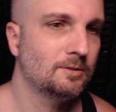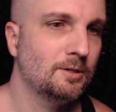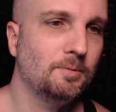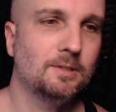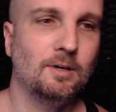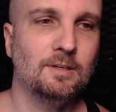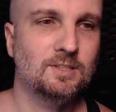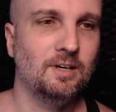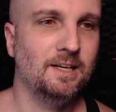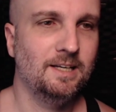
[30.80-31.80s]
triple dollar
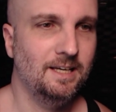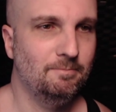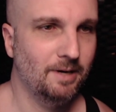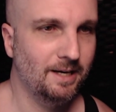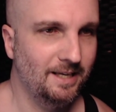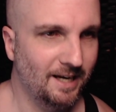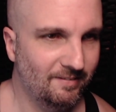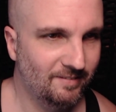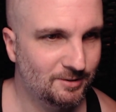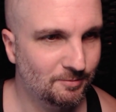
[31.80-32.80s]
sign D money
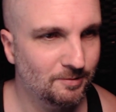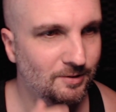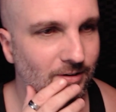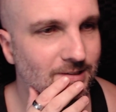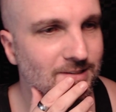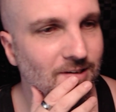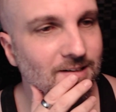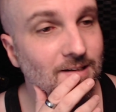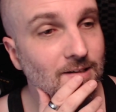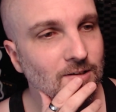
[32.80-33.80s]
gaming triple dollar sign
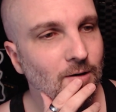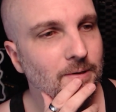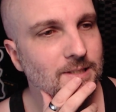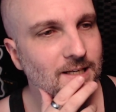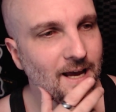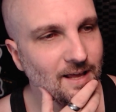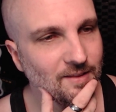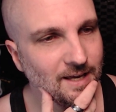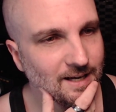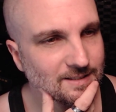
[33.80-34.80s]
commented, how
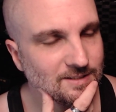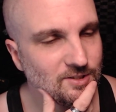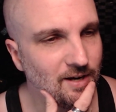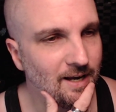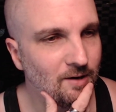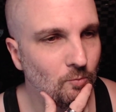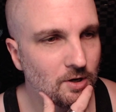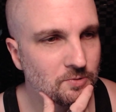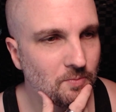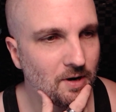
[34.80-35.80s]
the heck did you edit
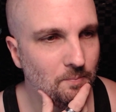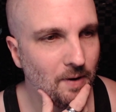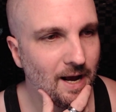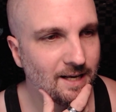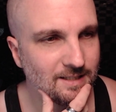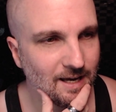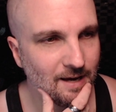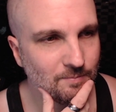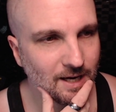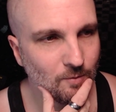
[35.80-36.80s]
watch mode back into
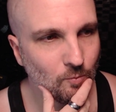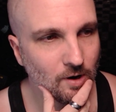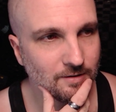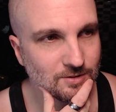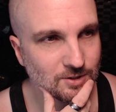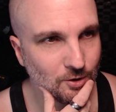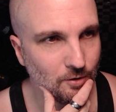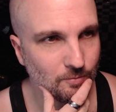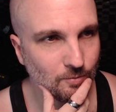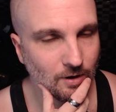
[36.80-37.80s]
MK1 and 2?
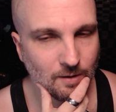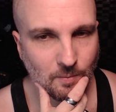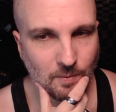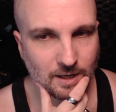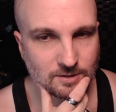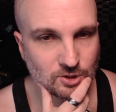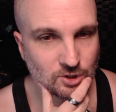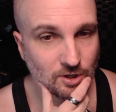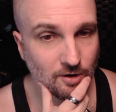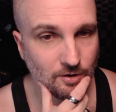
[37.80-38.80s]
Well, I'm about to
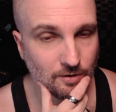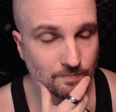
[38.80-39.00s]
show you,